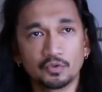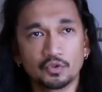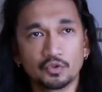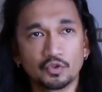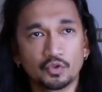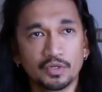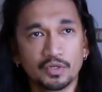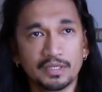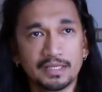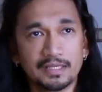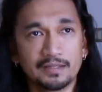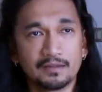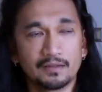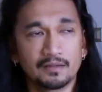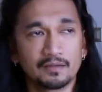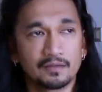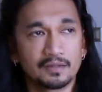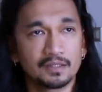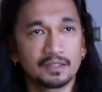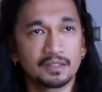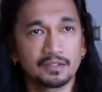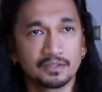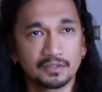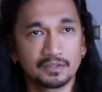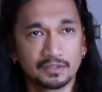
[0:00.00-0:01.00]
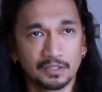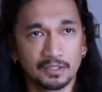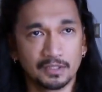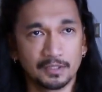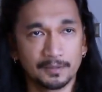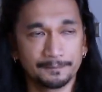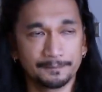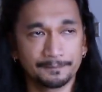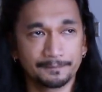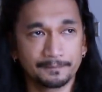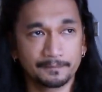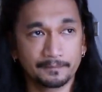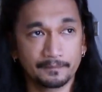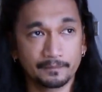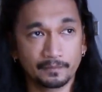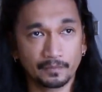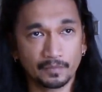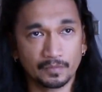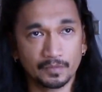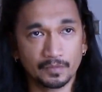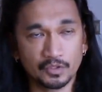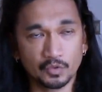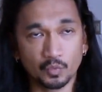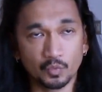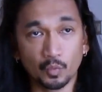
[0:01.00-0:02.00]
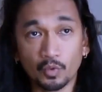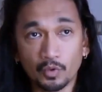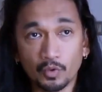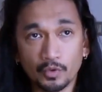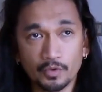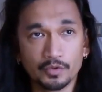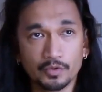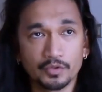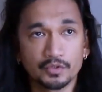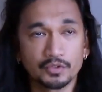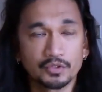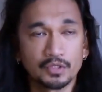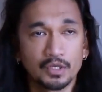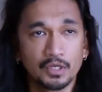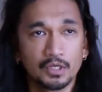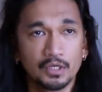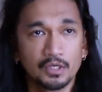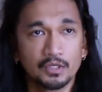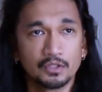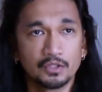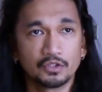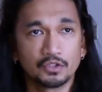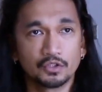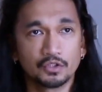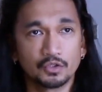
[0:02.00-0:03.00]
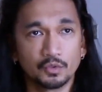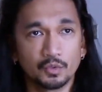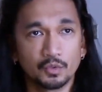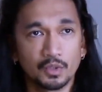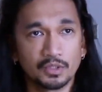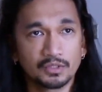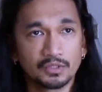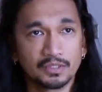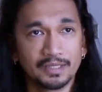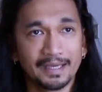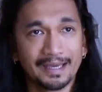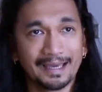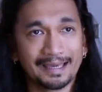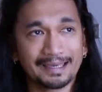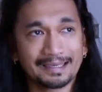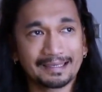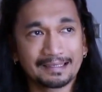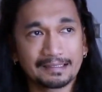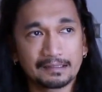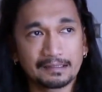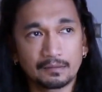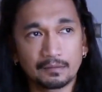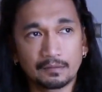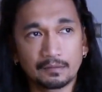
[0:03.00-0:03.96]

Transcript: to train these warriors to attack